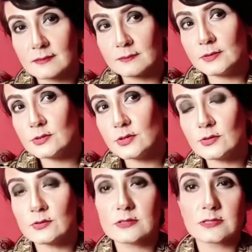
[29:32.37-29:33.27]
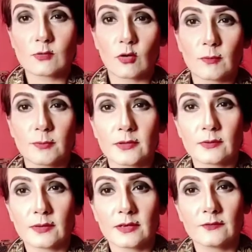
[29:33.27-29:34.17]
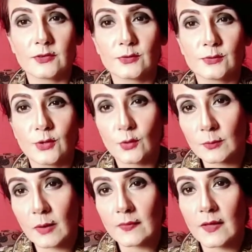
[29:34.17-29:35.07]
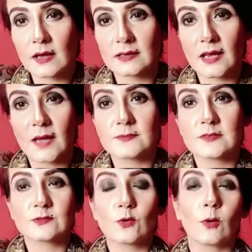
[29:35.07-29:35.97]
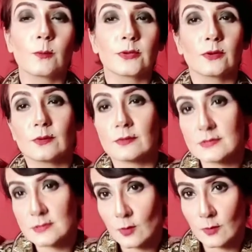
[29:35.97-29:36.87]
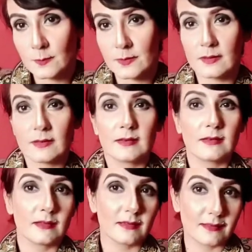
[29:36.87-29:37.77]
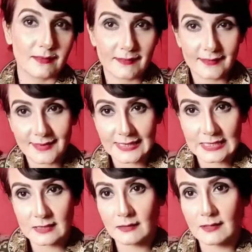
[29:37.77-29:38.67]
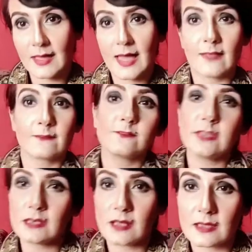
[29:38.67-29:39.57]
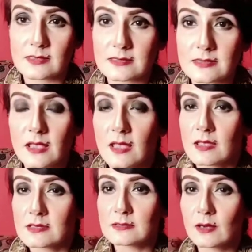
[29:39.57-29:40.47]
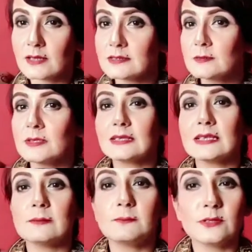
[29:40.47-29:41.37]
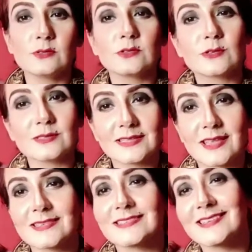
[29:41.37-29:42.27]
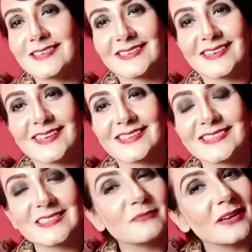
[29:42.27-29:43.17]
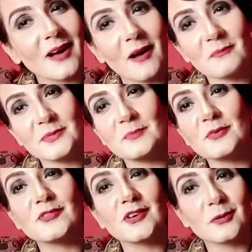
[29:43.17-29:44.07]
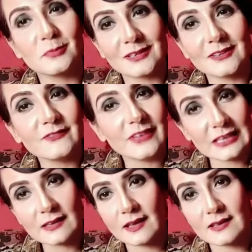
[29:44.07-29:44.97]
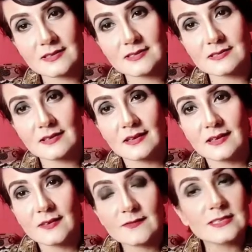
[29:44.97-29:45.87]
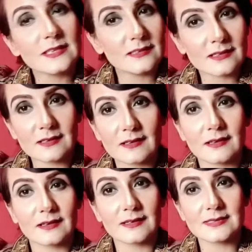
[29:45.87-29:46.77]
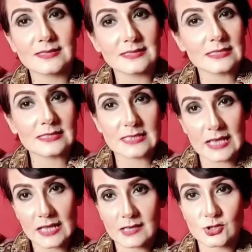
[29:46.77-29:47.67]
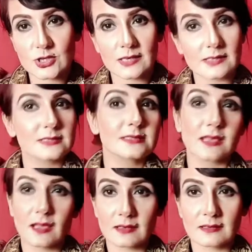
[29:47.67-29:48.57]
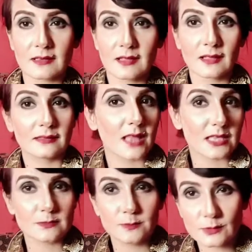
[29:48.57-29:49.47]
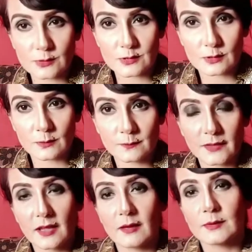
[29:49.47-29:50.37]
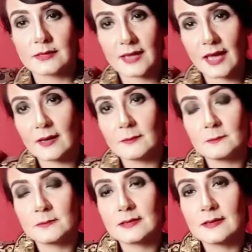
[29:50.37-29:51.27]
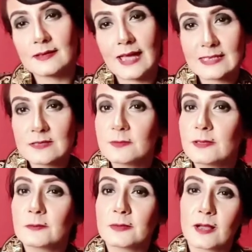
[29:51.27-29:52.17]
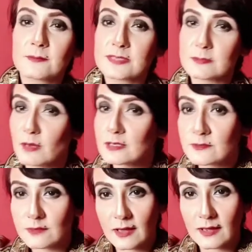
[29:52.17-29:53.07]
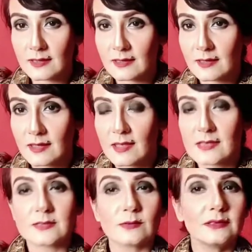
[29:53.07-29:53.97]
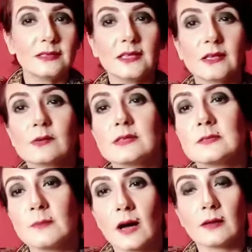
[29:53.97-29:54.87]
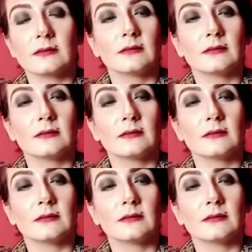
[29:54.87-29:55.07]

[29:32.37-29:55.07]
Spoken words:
Pluto rules Scorpio, and if you know about the archetypes of Scorpio, Scorpion, the Eagle and Phoenix. So ultimately Pluto's lesson is to become the proverbial Phoenix. You've seen the snake shed its skin. That's Pluto. When the caterpillar becomes the butterfly. So in Leo, it's about,